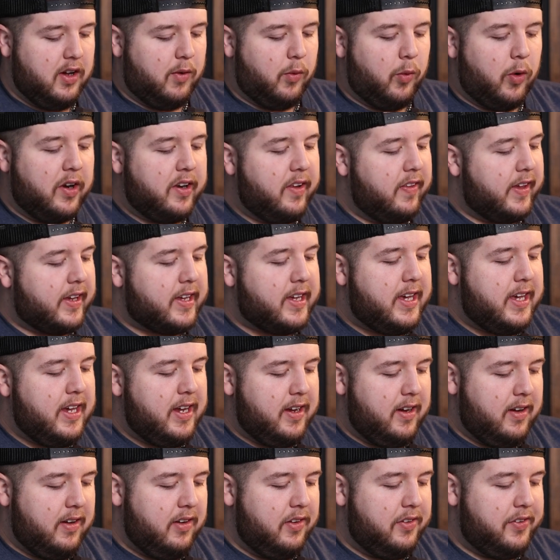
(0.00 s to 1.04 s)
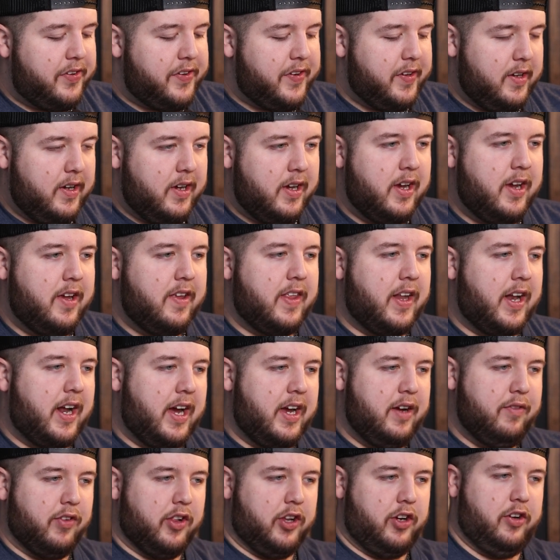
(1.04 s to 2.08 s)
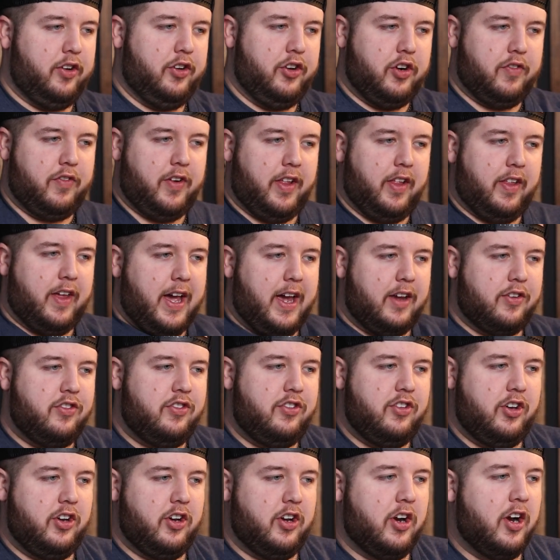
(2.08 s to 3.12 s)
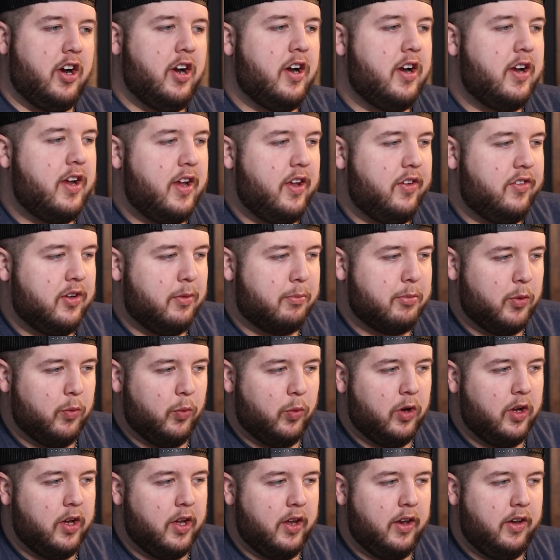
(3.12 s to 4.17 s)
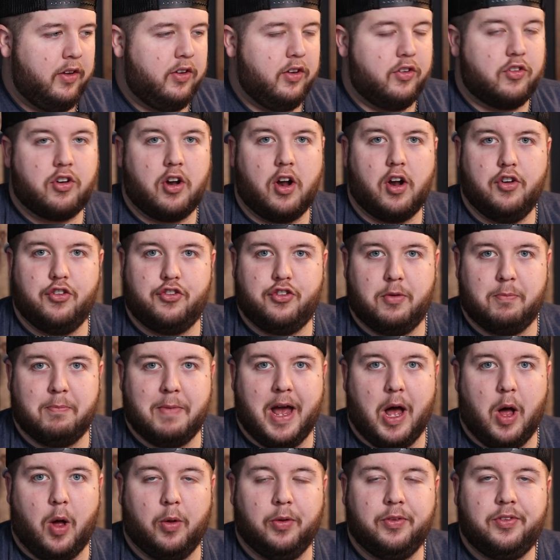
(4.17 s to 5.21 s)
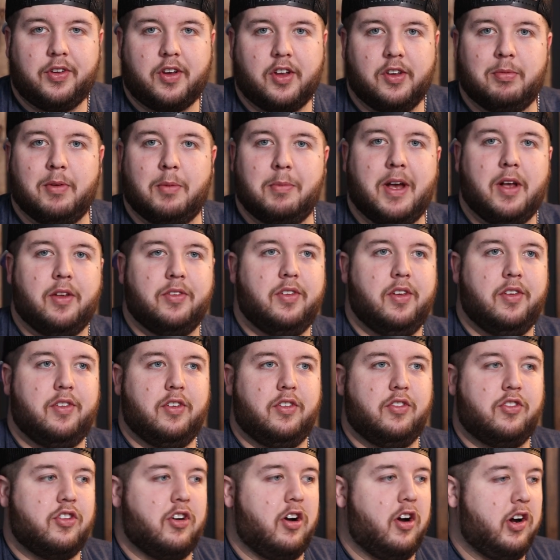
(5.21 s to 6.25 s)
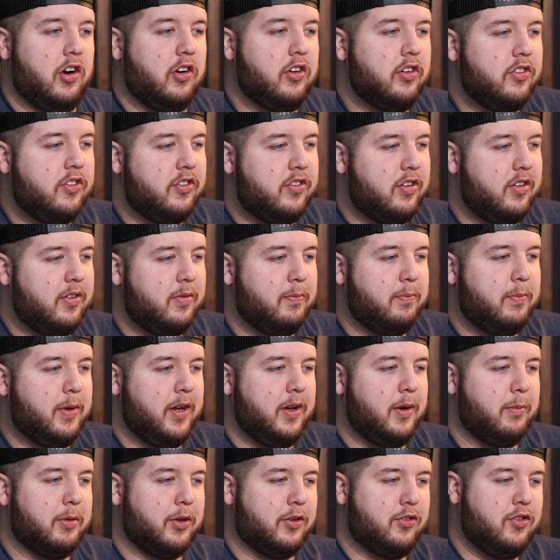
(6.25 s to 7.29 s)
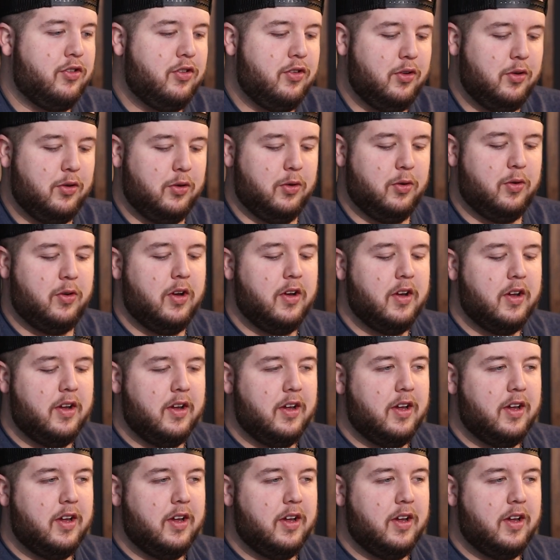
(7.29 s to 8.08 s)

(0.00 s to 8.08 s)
one of the keys that I've learned over the last year is, number one, to charge your mouse, because my mouse isn't charged. But number two,